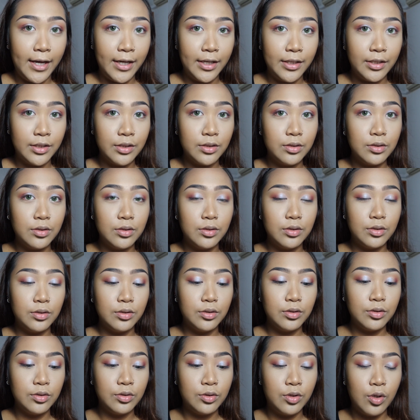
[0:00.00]
and
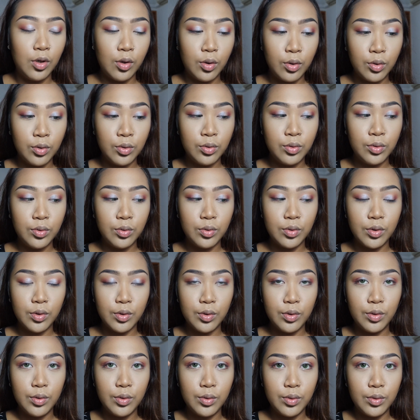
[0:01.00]
go
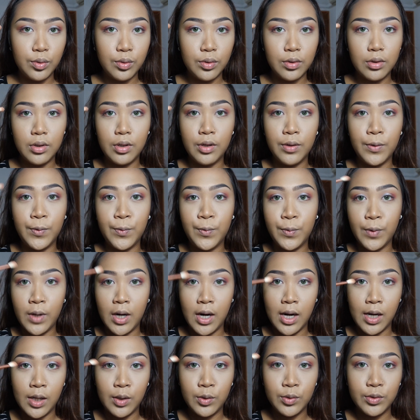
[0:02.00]

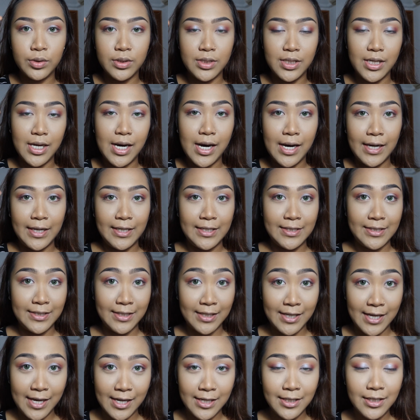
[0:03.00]
around the eyes
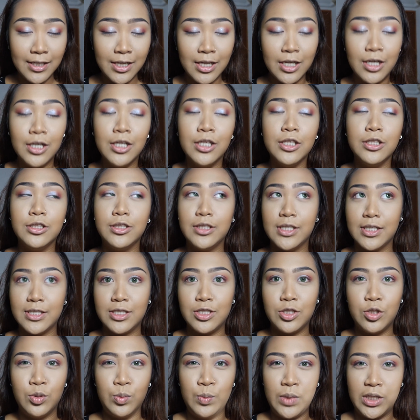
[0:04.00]
again
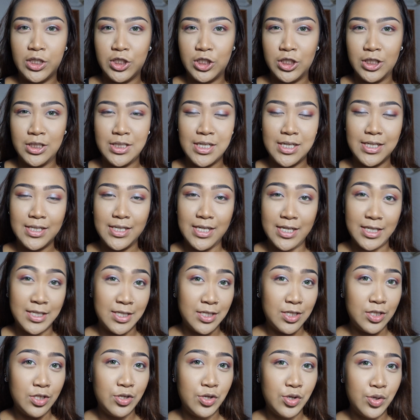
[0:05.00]
just to make sure that
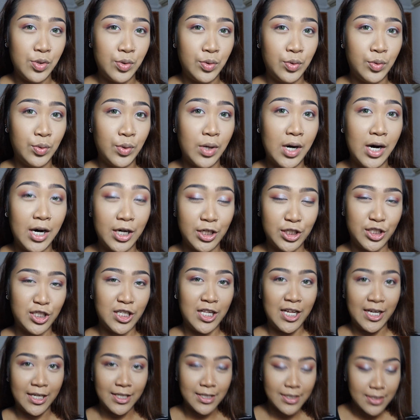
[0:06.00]
there's no
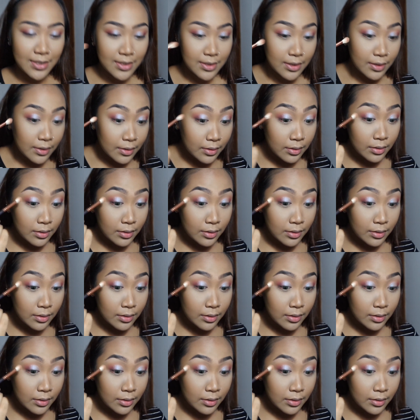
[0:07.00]
harsh lines.